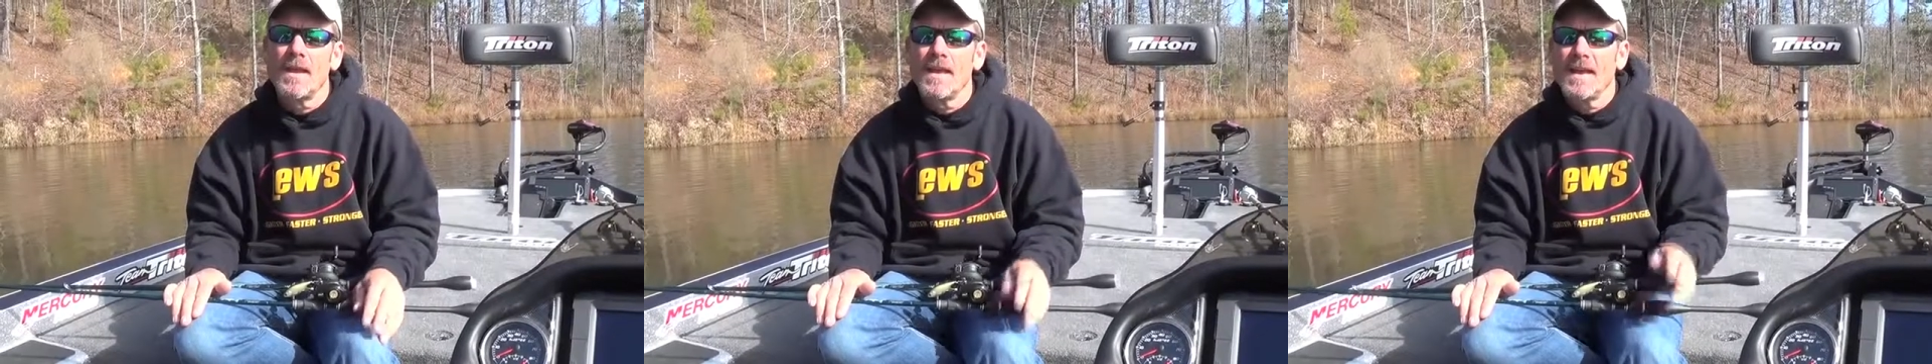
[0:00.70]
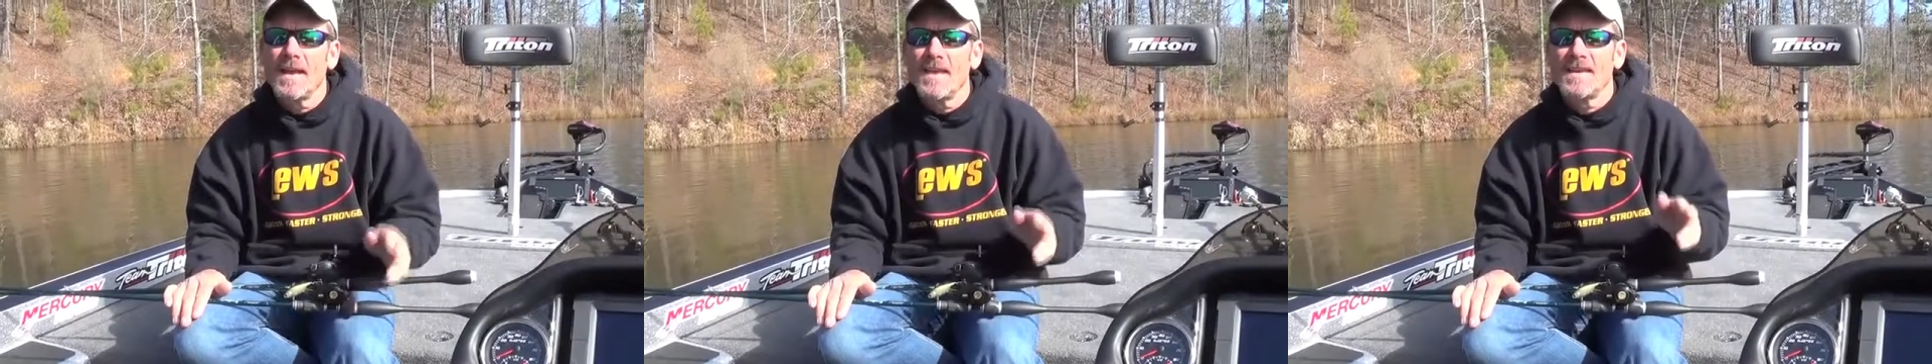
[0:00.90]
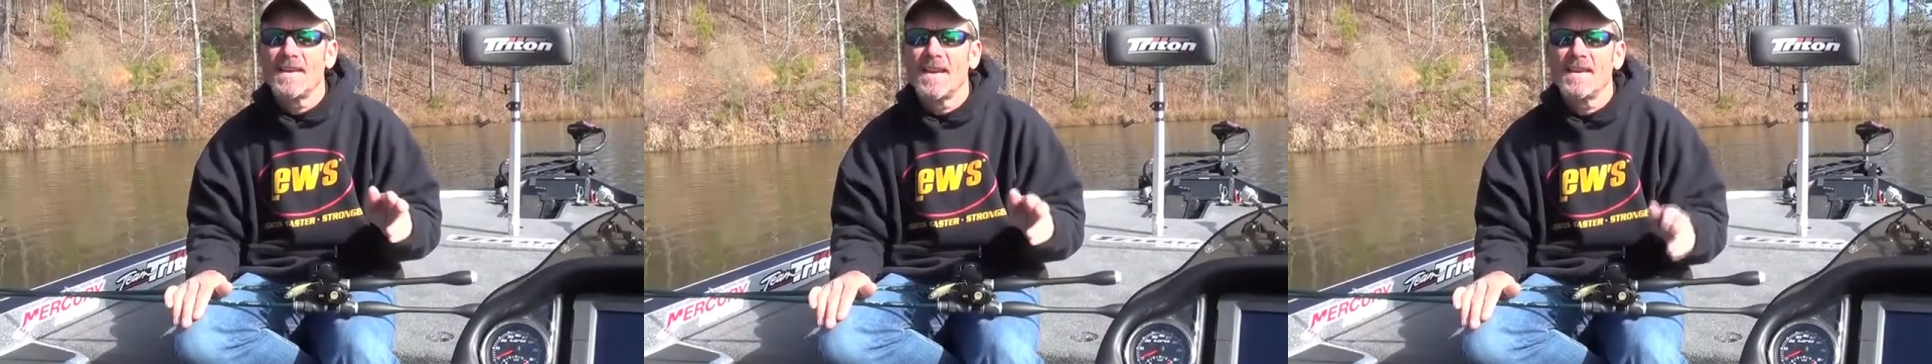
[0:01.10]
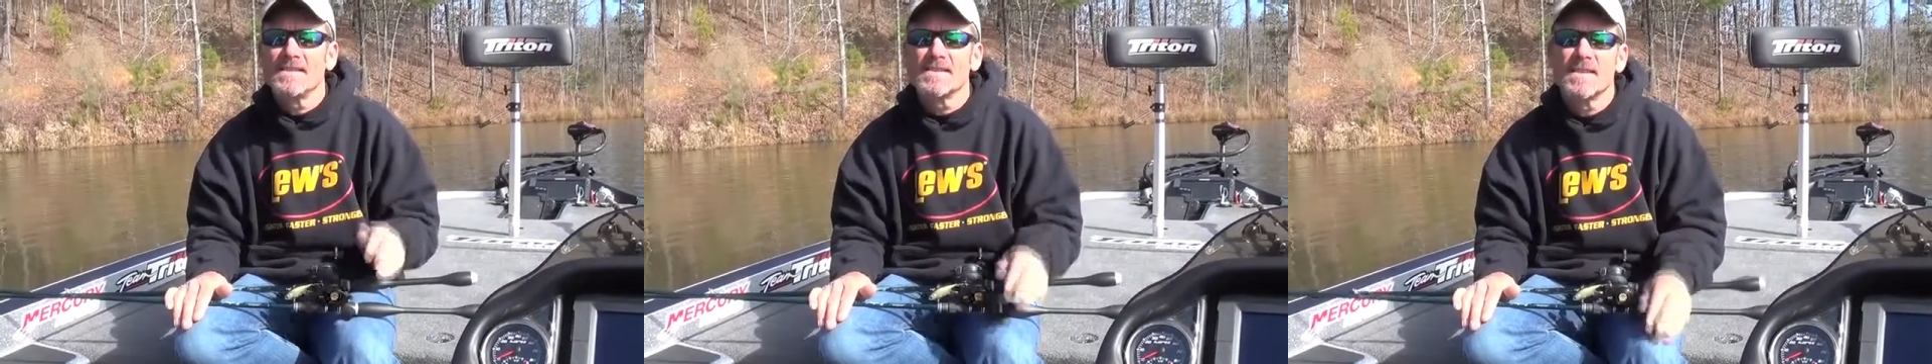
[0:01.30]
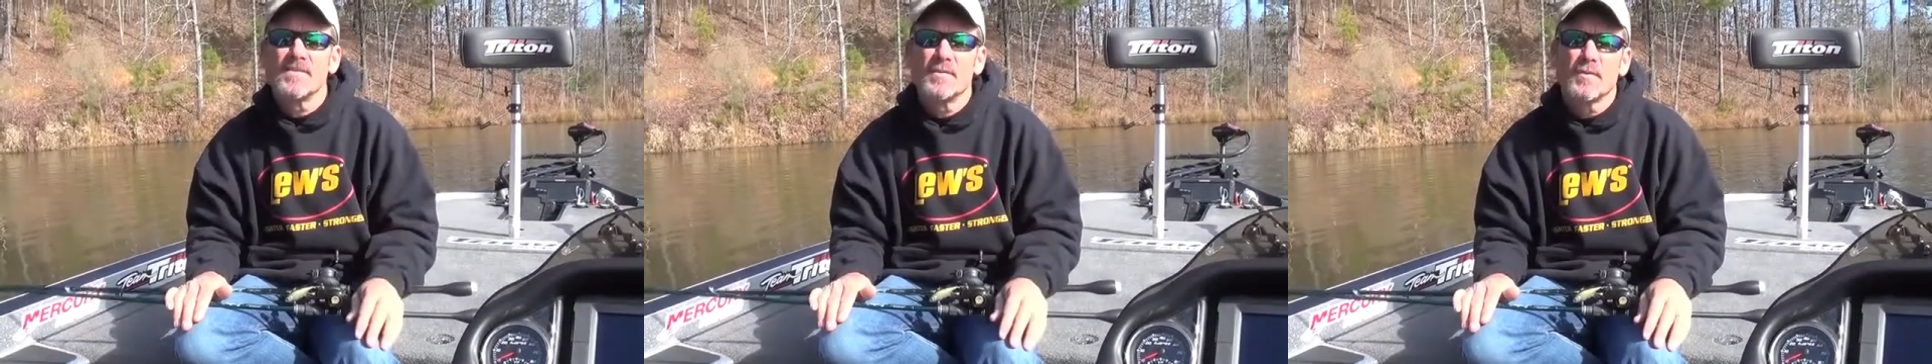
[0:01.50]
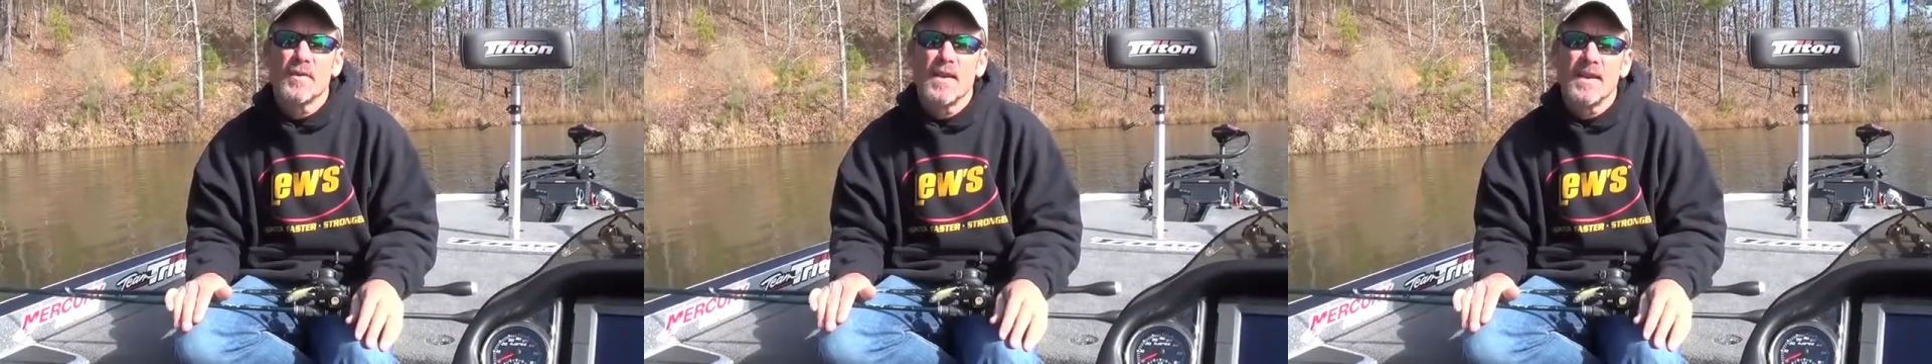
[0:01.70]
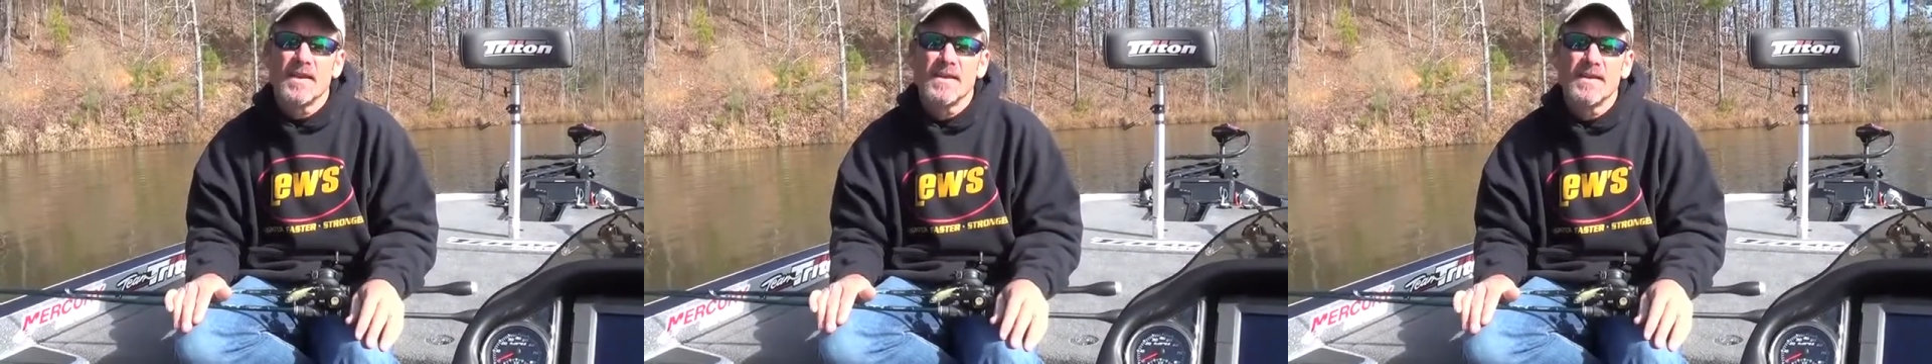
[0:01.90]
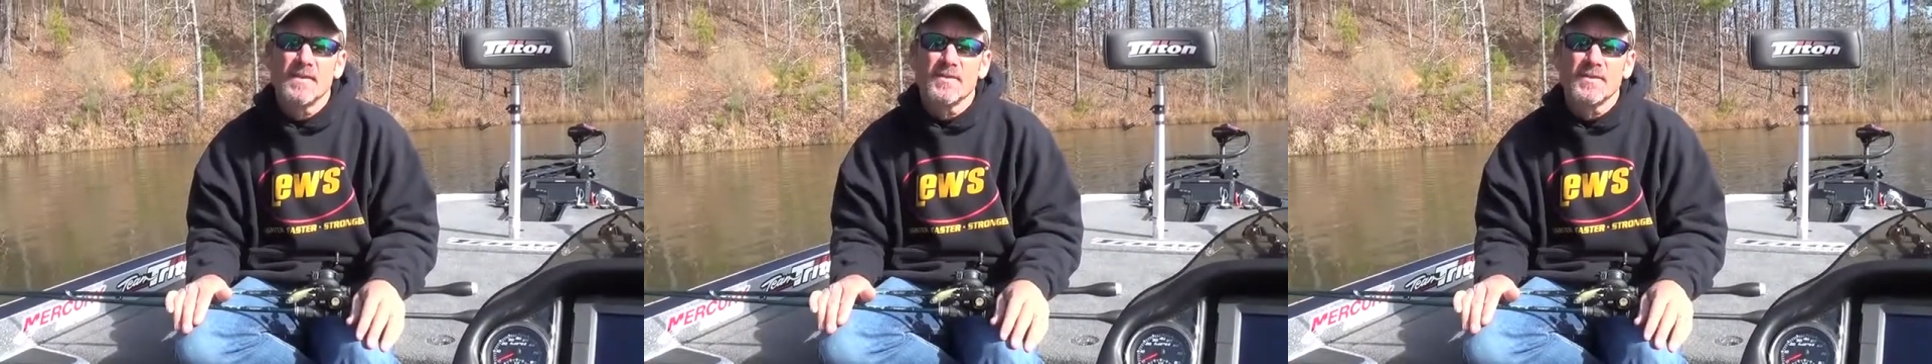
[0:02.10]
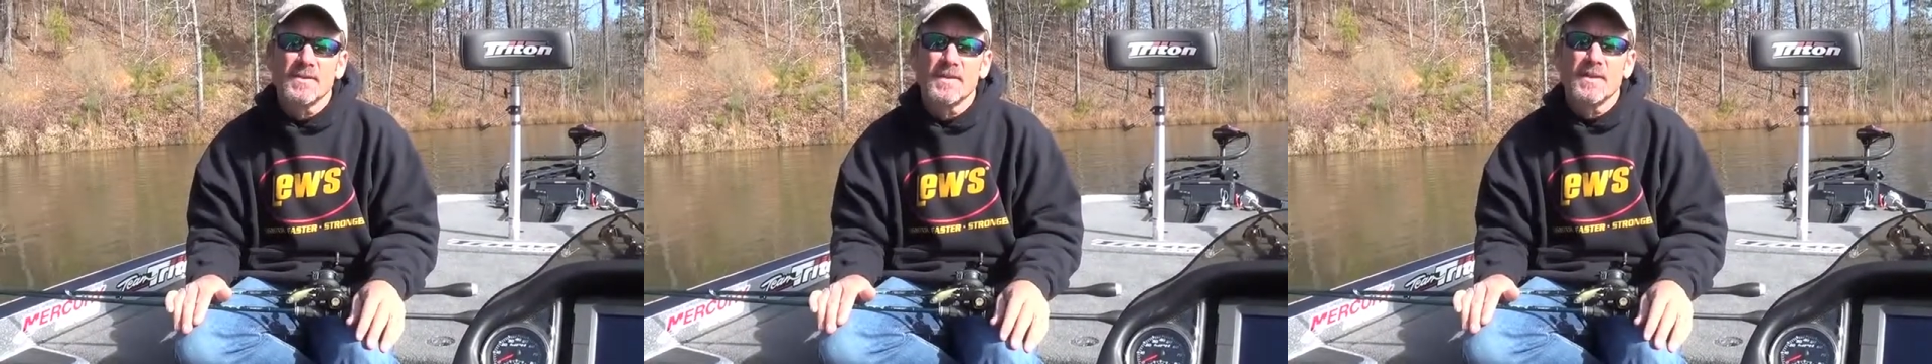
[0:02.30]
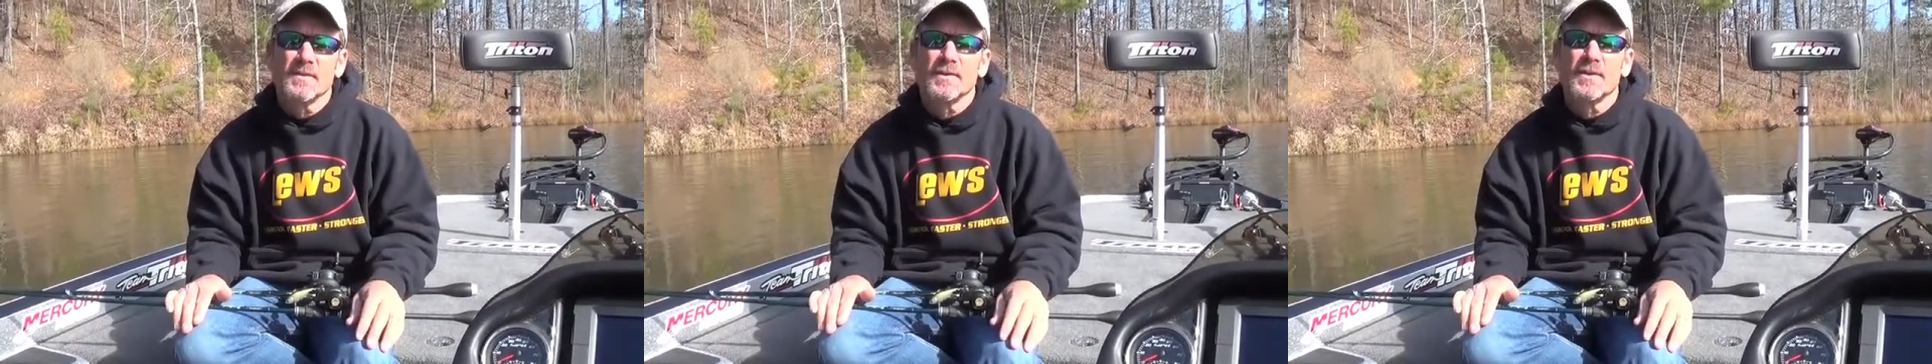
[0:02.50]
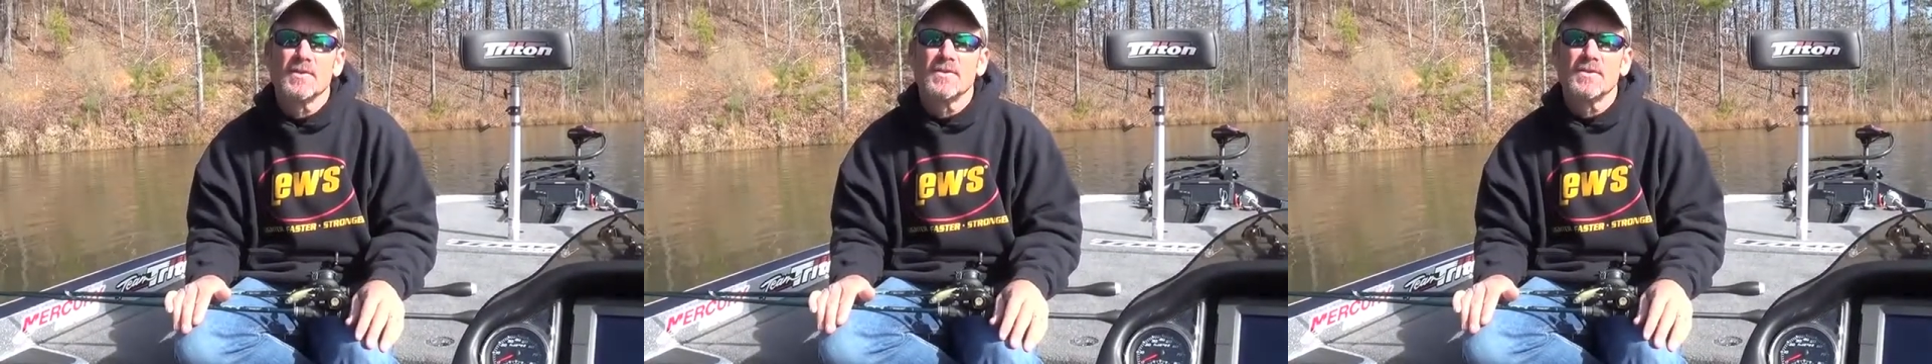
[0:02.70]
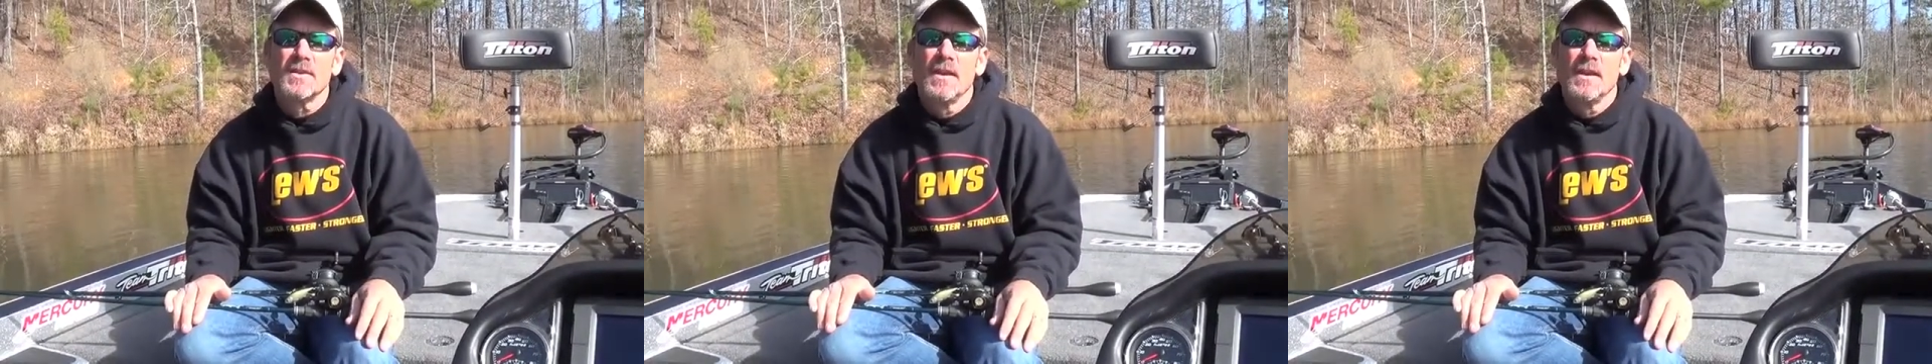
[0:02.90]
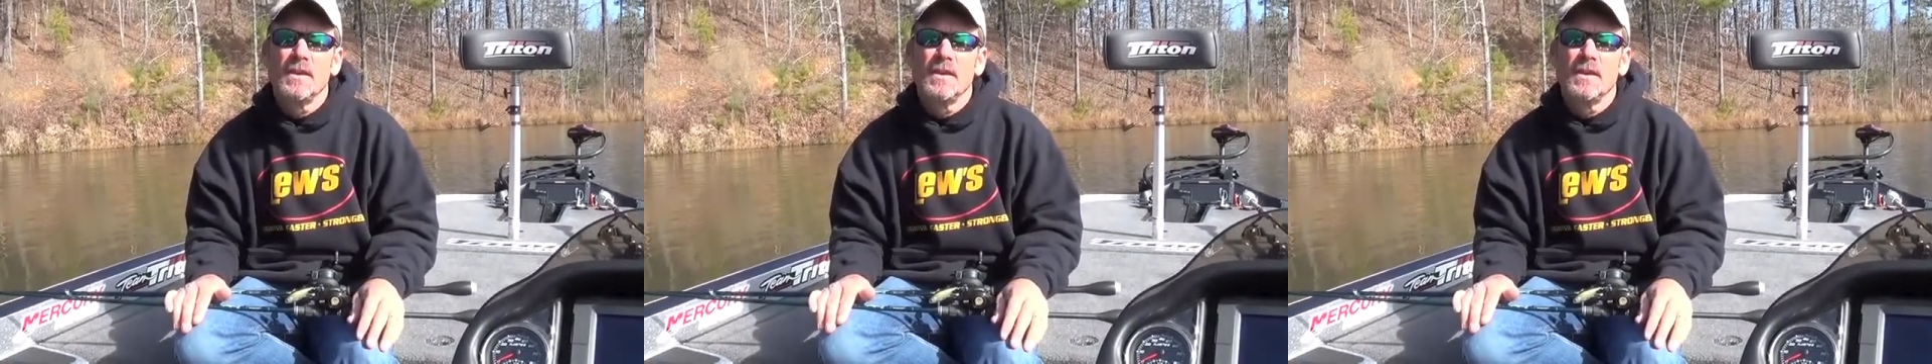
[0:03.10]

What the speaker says: Hey gang, Stephen Browning here for Team Lose.